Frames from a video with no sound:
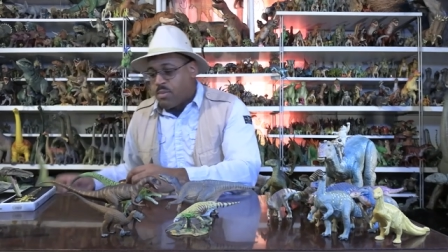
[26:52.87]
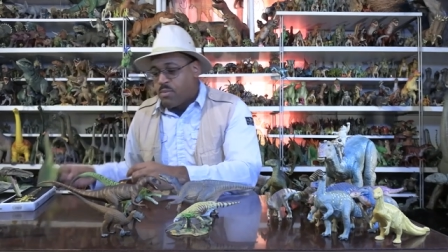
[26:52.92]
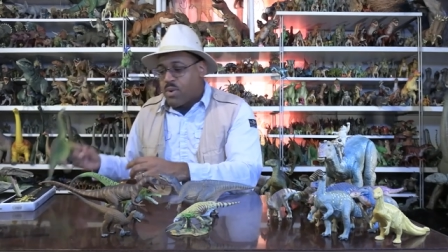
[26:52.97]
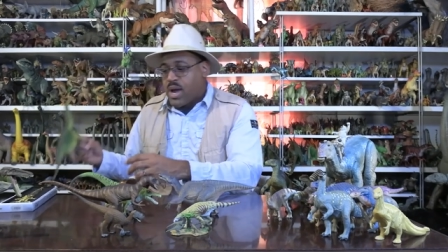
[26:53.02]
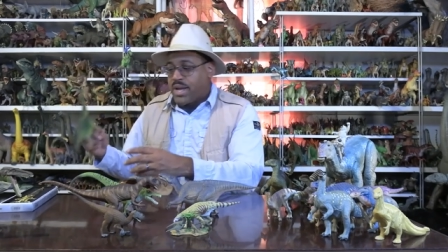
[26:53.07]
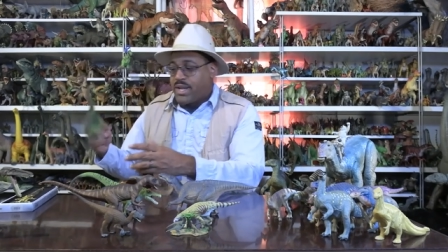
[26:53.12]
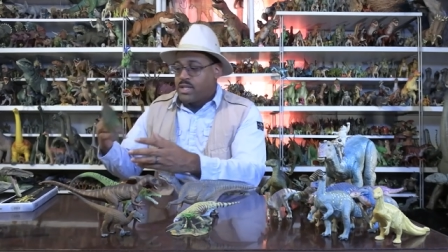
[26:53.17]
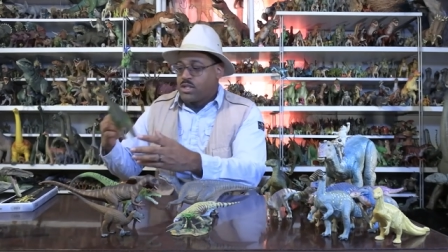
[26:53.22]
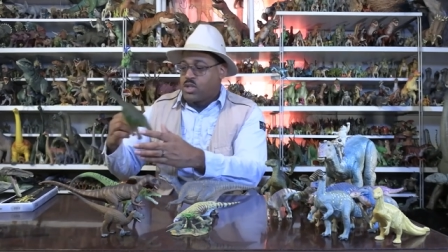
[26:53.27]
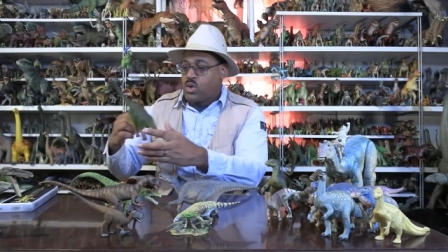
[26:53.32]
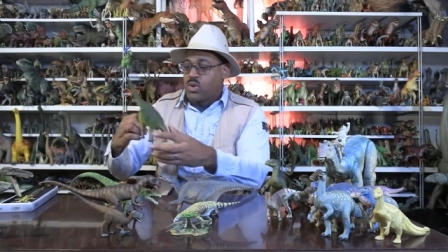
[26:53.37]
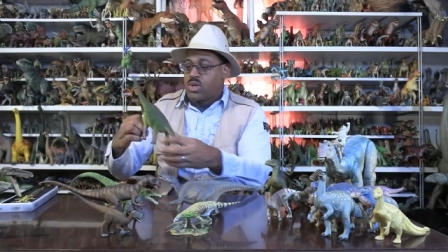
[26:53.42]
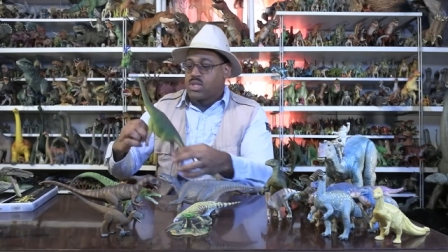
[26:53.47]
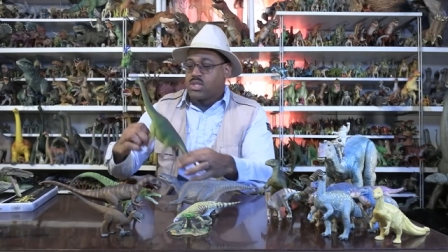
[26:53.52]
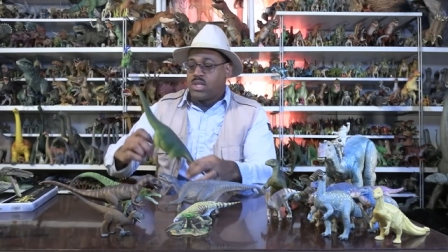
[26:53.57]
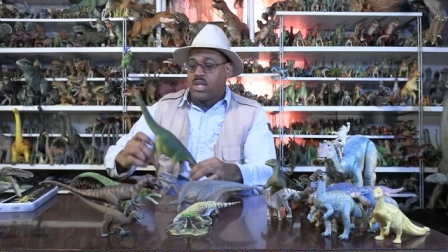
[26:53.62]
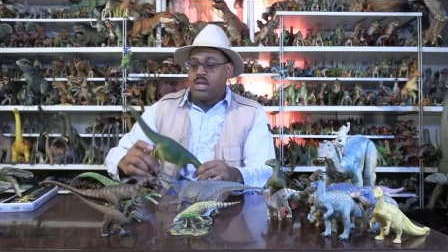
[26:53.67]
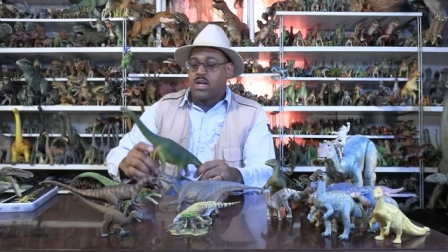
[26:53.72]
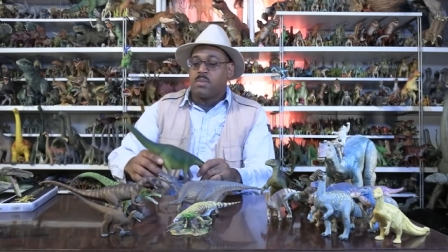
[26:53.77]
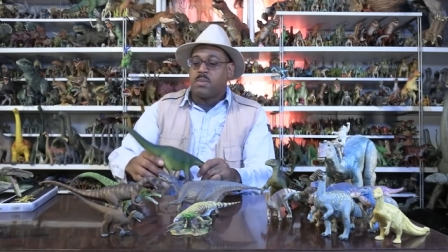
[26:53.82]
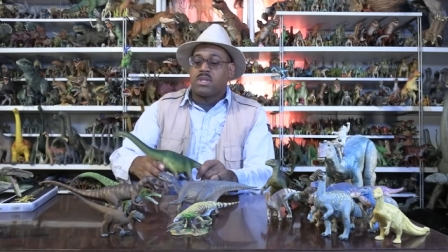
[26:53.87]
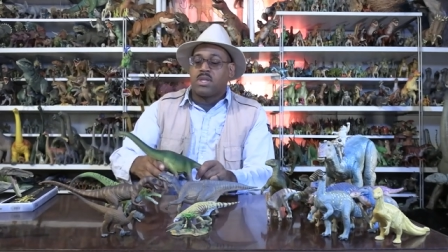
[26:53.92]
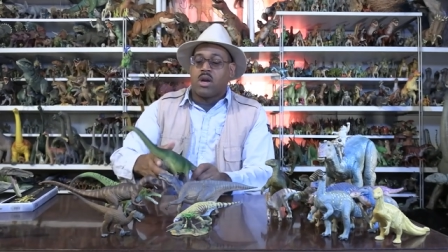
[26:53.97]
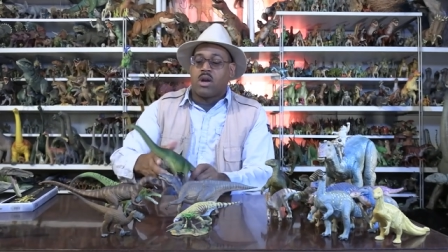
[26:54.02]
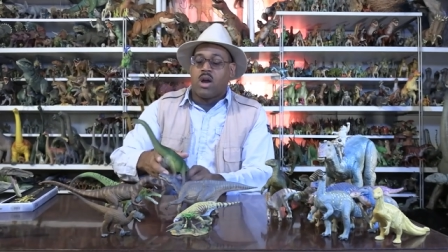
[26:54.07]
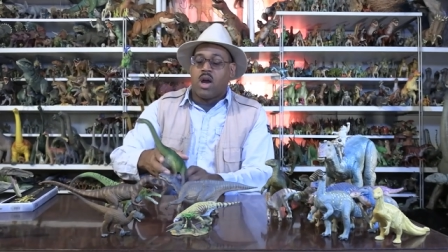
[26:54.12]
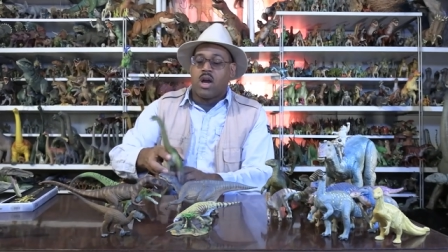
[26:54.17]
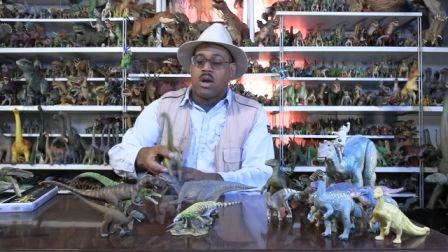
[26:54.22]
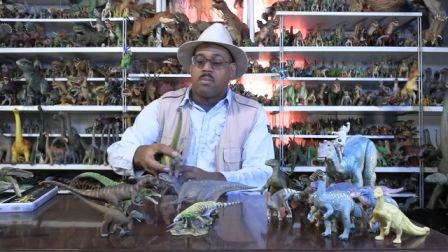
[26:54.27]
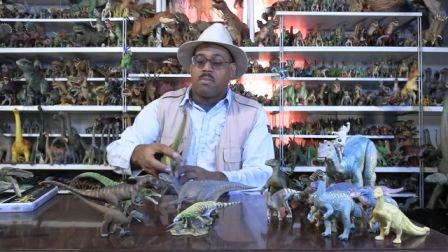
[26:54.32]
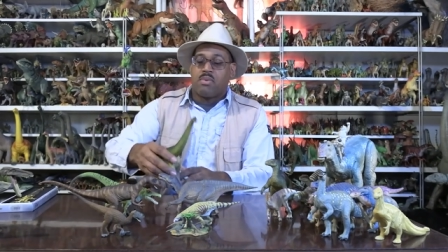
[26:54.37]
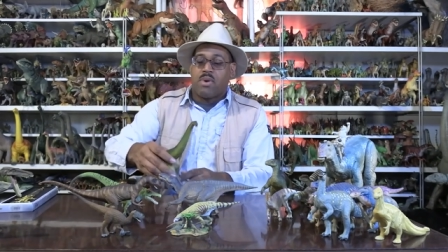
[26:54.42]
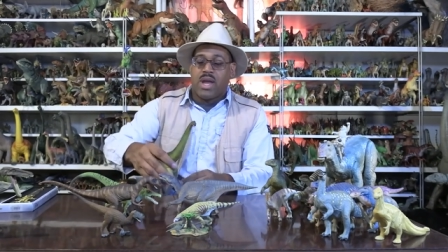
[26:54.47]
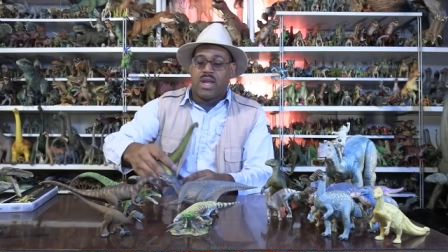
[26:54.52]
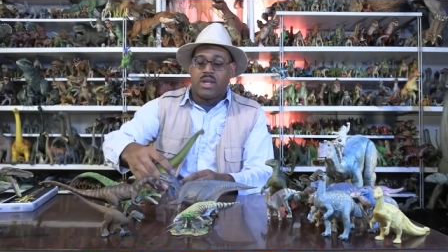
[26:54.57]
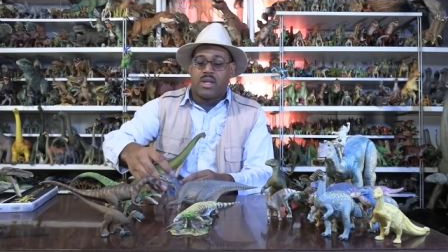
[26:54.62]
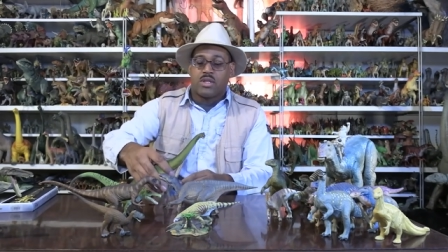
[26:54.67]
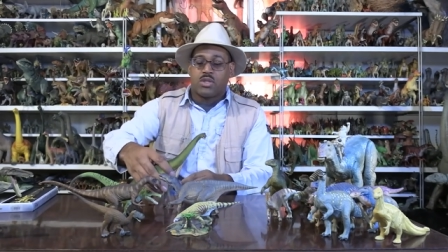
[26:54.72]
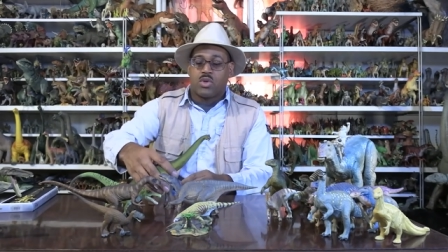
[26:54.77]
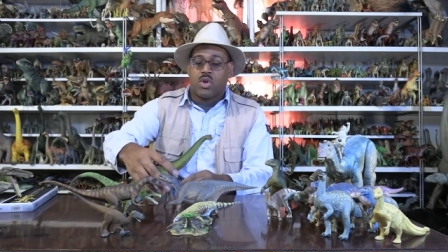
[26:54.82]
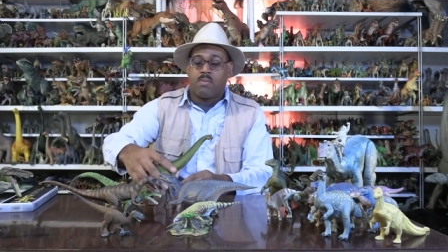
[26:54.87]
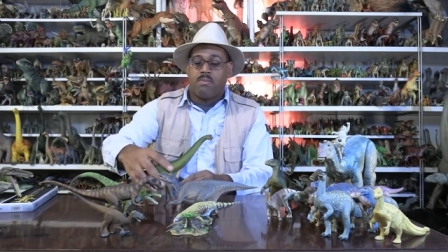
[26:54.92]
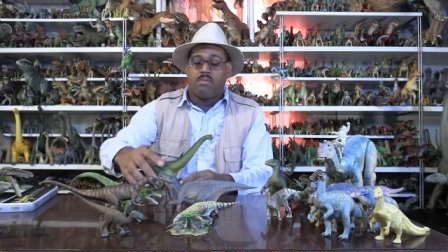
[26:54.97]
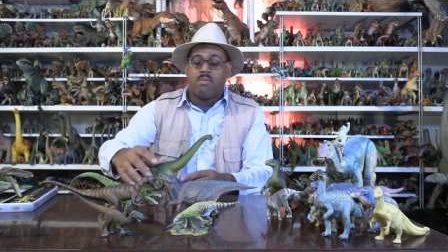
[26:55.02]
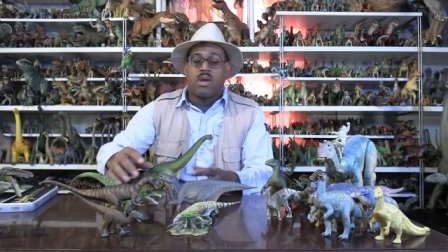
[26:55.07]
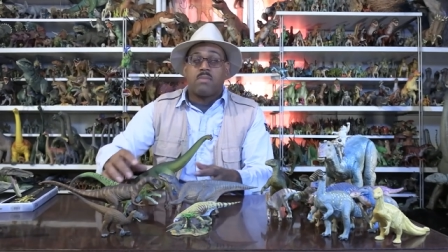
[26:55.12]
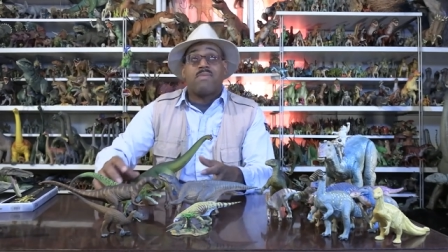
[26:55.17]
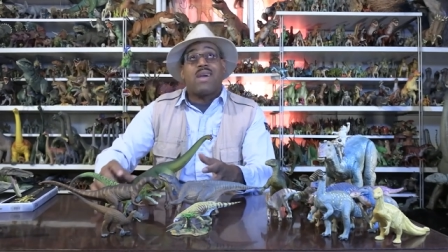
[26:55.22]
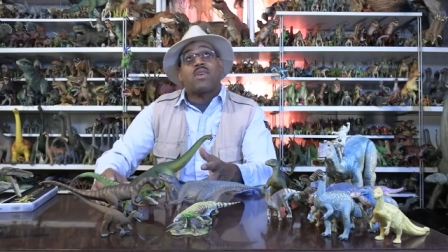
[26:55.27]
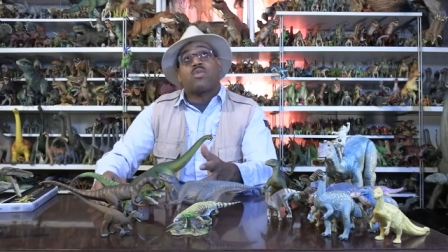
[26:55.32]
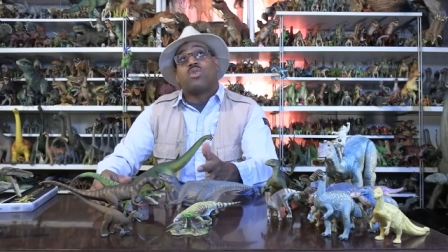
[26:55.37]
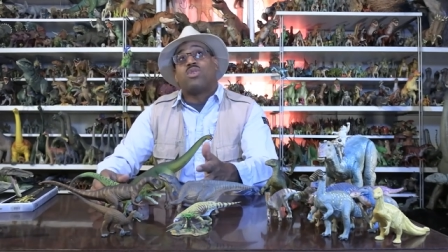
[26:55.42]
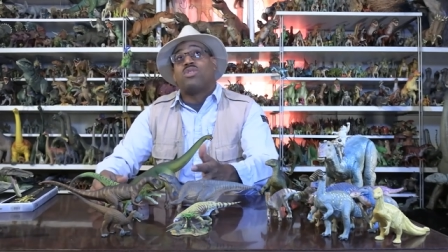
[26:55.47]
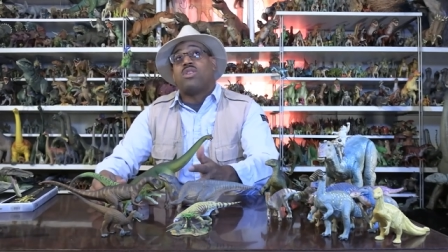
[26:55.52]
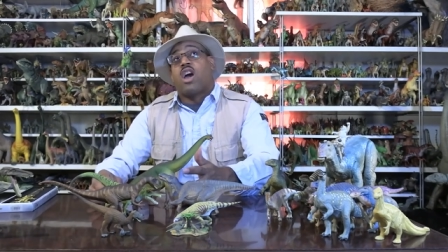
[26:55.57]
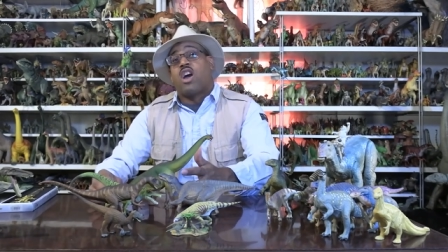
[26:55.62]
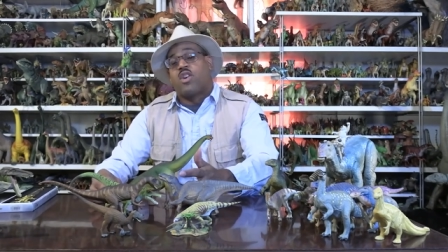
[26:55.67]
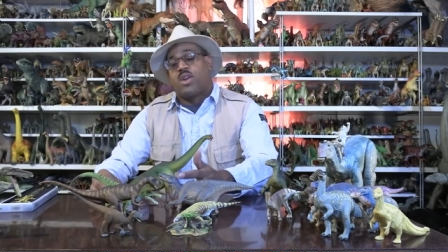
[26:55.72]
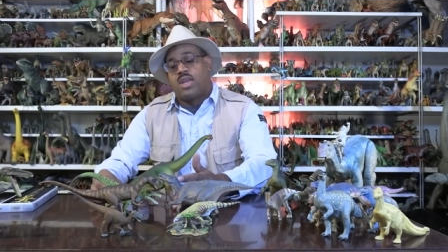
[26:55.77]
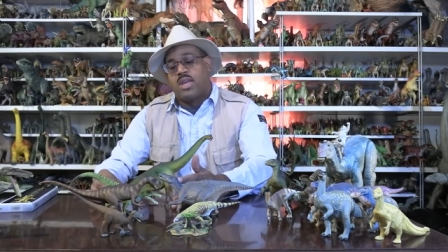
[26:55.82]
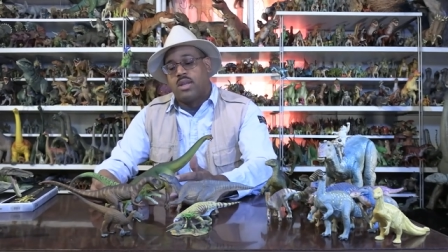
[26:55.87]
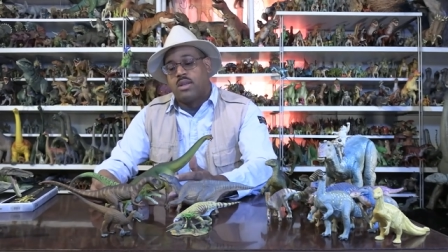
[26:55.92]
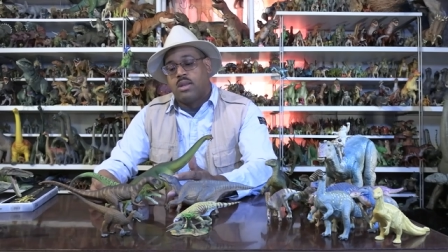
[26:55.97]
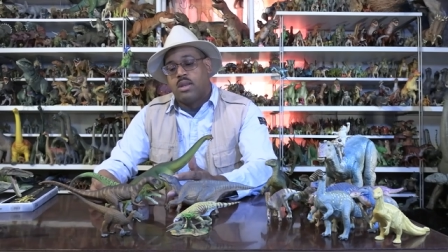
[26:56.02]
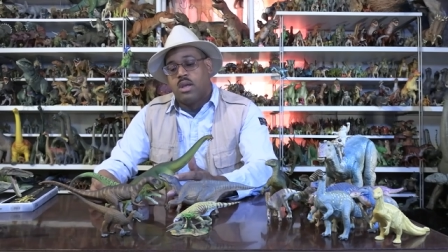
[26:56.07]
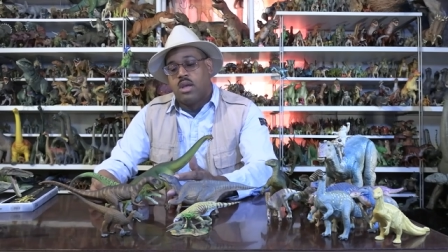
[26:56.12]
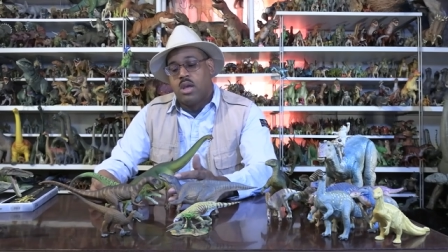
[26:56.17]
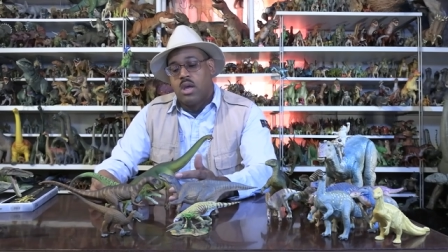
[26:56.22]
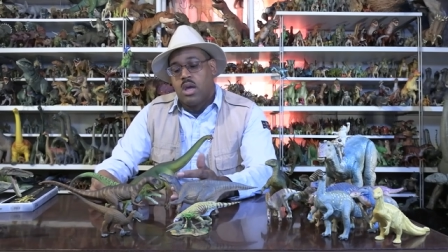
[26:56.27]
a Brachiosaurus here, but there are Brachiosaur Macronarian